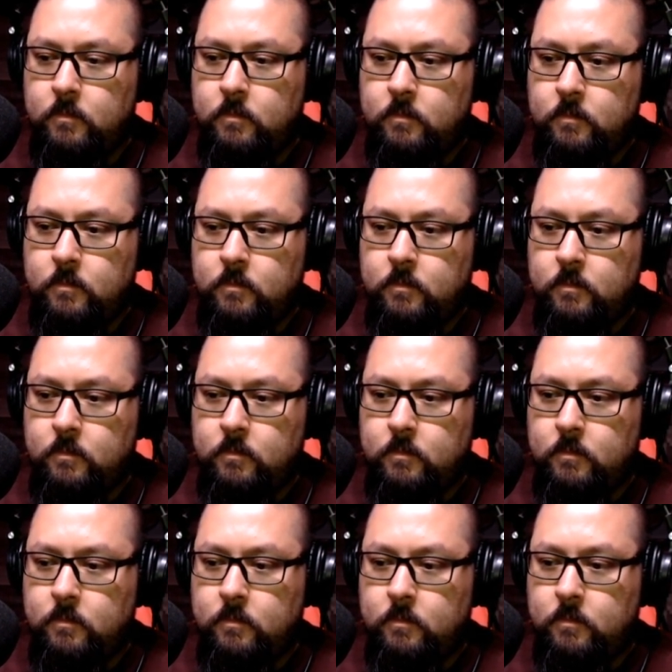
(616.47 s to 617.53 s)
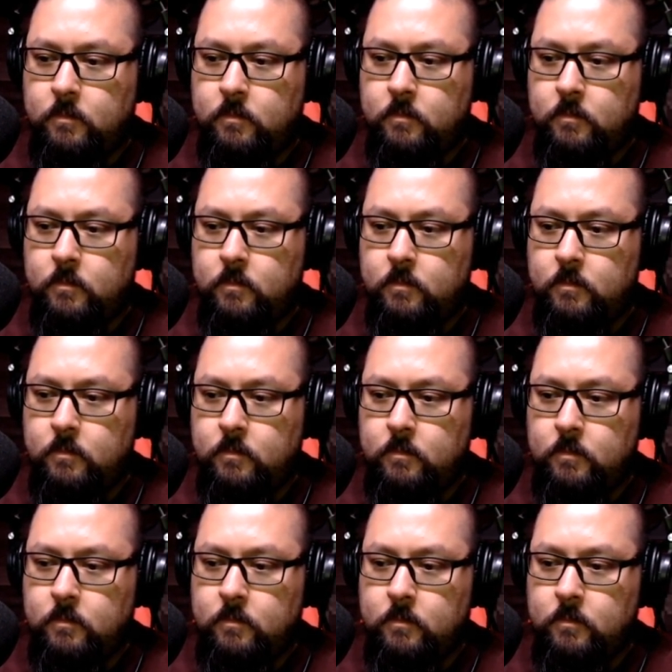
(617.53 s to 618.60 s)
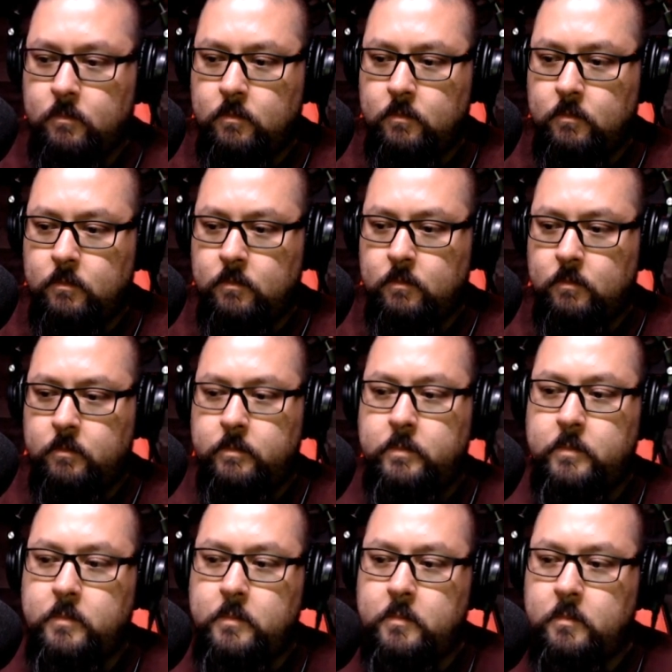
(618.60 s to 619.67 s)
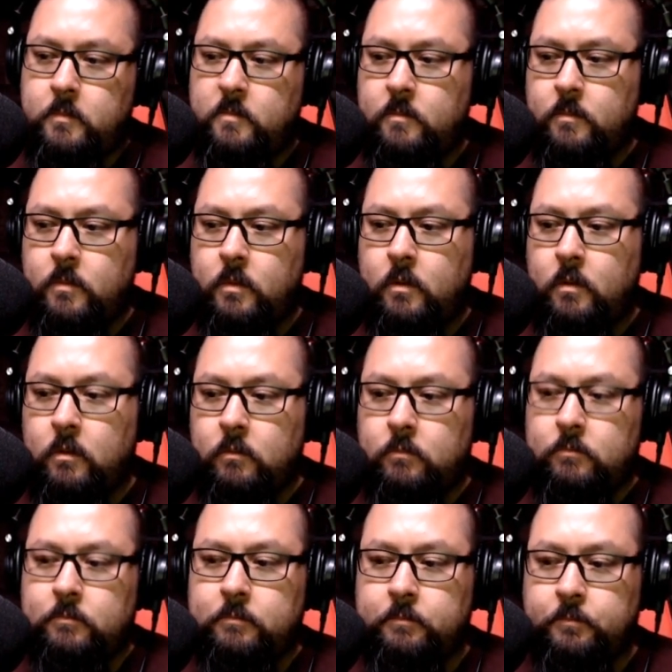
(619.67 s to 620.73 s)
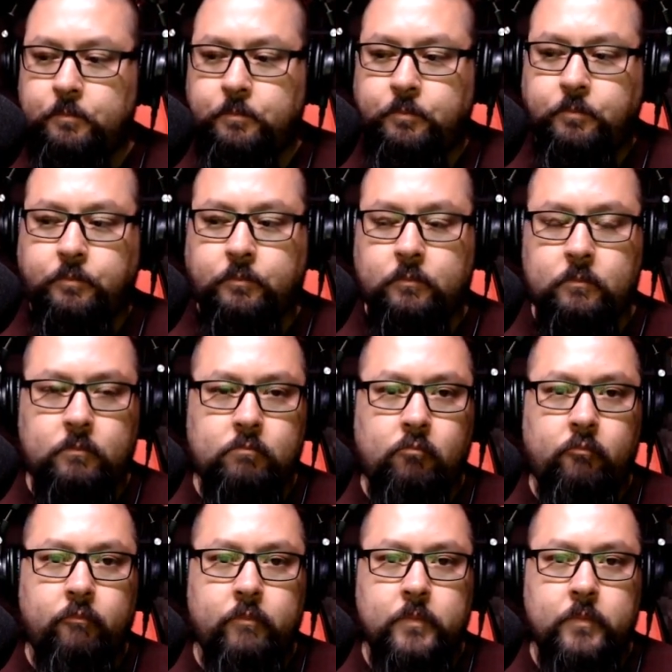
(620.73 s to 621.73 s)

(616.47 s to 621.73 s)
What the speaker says: (silent)